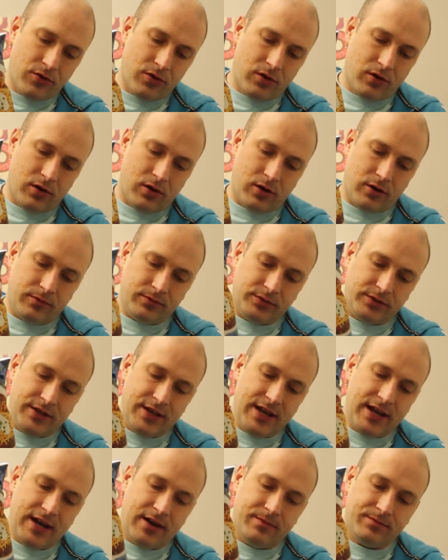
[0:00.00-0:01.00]
Oh,
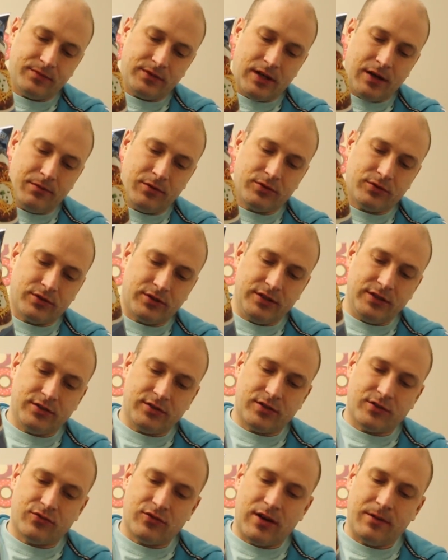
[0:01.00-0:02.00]
yeah, I'm not gonna eat
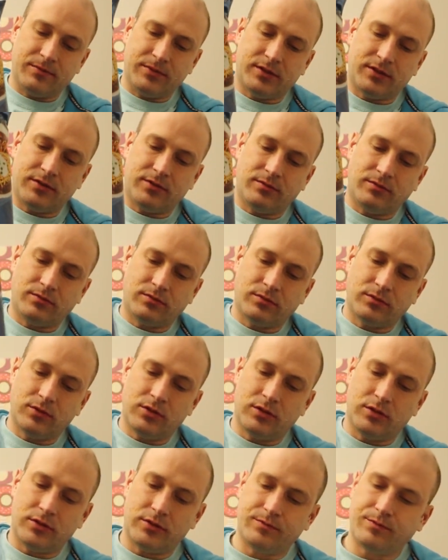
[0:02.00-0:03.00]
the crumbs.
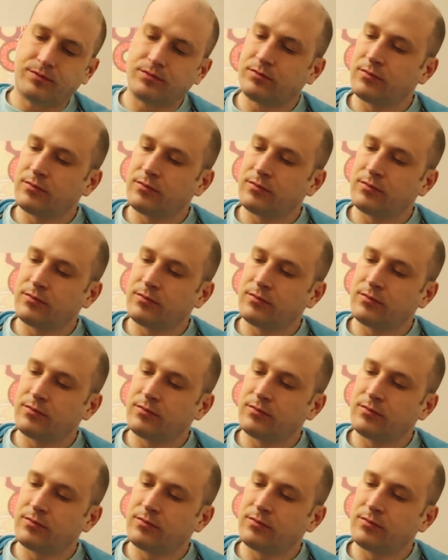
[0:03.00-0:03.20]
Oh.